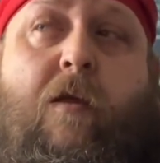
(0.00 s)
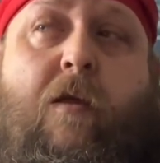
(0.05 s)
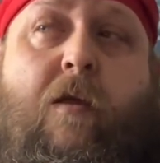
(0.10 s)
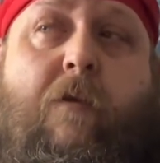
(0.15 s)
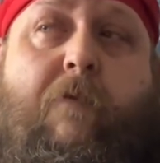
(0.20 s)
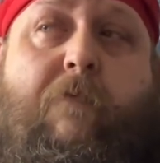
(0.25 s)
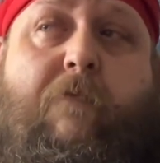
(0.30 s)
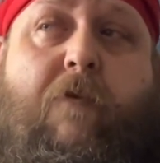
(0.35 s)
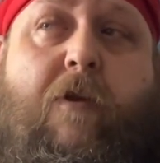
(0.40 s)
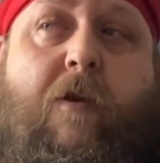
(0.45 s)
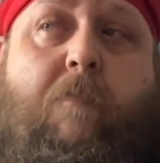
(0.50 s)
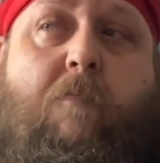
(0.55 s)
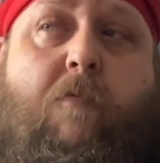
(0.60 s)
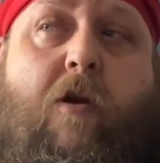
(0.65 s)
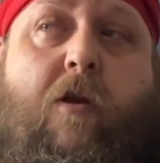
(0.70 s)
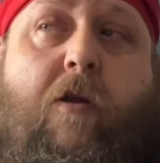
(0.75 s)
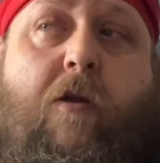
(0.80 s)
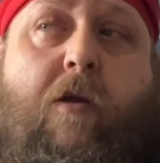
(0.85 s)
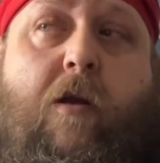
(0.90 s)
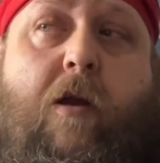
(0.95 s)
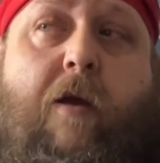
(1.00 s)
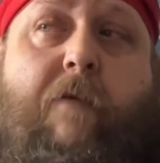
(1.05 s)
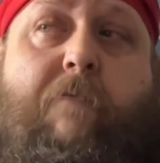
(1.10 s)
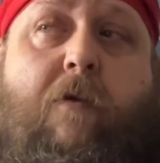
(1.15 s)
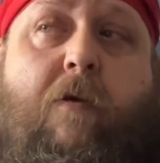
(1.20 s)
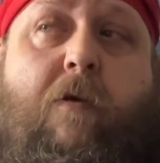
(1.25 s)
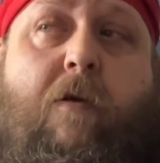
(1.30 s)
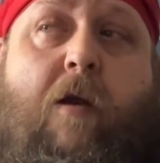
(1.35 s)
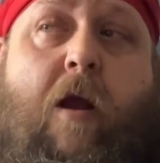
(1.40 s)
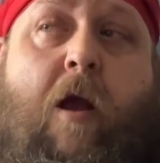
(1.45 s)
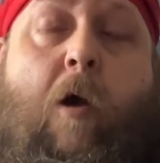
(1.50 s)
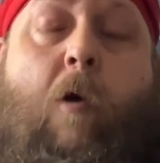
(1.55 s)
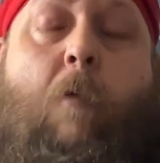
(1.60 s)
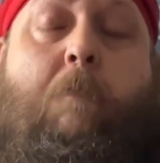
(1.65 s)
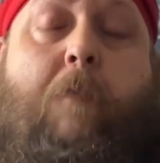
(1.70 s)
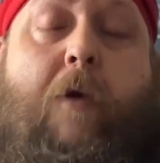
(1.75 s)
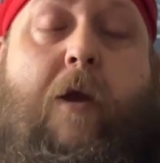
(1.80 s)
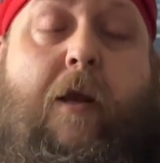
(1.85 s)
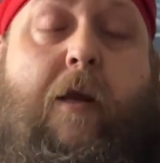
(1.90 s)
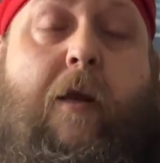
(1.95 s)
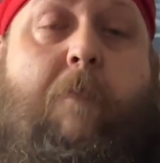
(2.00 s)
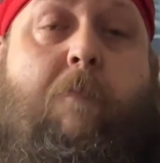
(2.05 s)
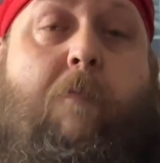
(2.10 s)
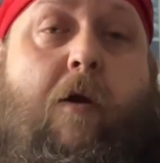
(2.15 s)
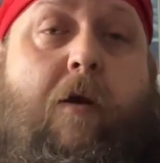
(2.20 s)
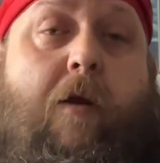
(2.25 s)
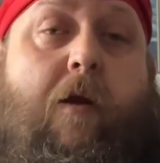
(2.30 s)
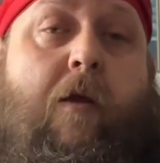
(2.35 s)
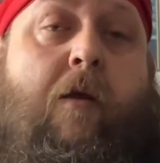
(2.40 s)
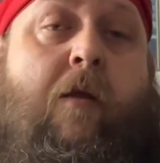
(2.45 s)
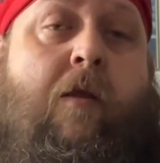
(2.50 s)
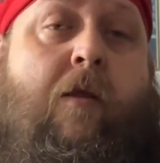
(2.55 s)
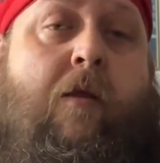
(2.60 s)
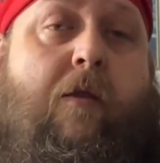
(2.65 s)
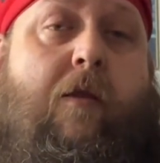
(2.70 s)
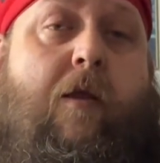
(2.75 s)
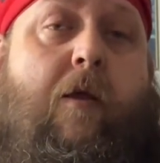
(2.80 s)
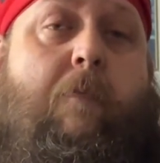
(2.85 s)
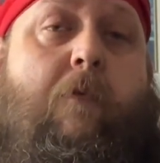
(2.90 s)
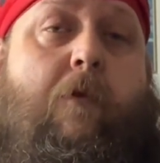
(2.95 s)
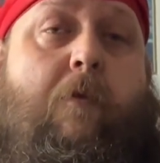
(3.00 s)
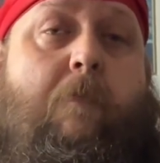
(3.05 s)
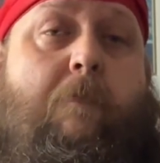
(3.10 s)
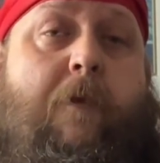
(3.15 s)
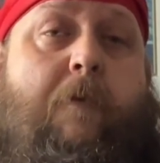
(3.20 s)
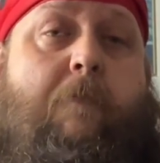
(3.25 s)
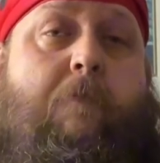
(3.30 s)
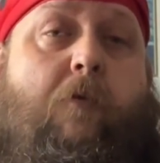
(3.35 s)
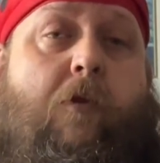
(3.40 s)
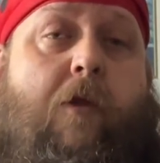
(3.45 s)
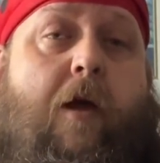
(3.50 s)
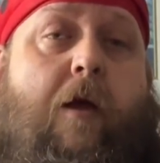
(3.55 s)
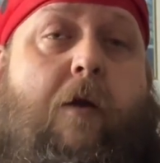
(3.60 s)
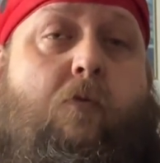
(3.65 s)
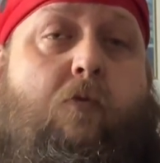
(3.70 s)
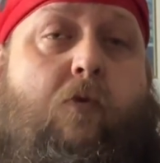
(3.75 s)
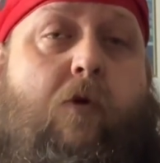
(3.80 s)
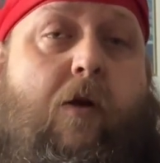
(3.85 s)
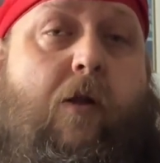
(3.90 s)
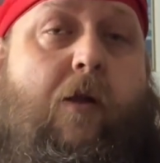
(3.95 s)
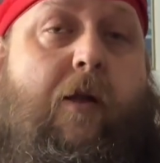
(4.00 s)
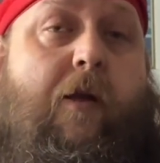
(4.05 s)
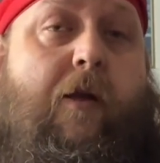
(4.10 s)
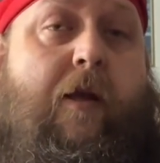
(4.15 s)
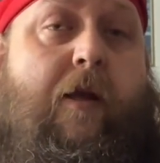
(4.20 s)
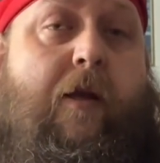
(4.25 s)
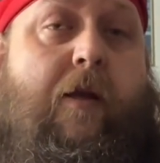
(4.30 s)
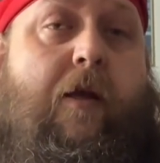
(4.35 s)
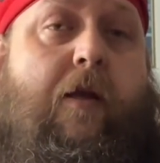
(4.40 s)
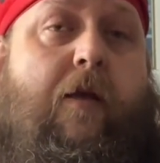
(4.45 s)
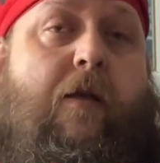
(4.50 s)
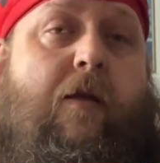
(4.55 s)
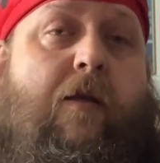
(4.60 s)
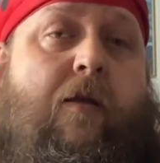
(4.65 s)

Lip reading: If anybody could ever help anybody, them are the people that really need it.